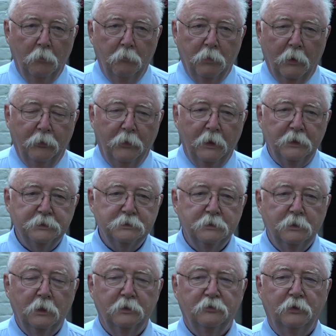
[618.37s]
But the
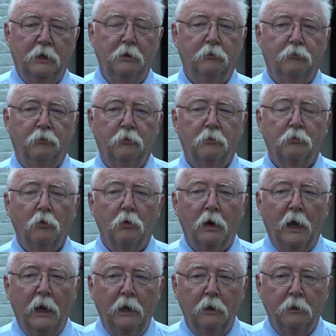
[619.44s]
state of Rhode
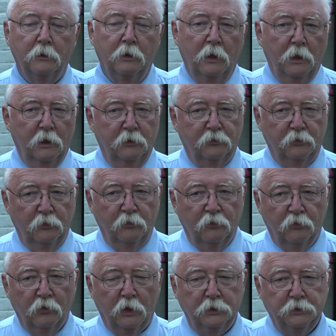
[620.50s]
Island is in
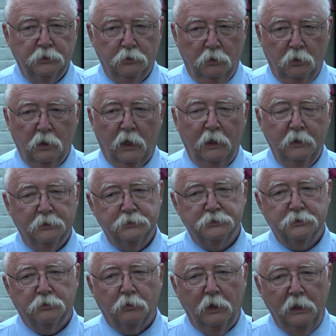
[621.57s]
such dire
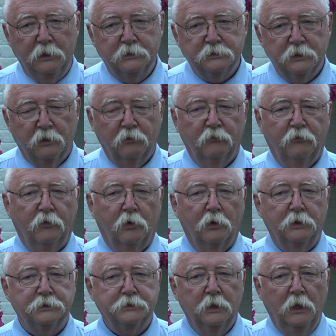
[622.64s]
straits as far
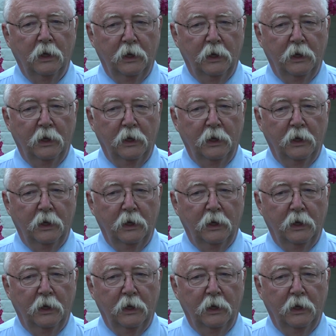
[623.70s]
as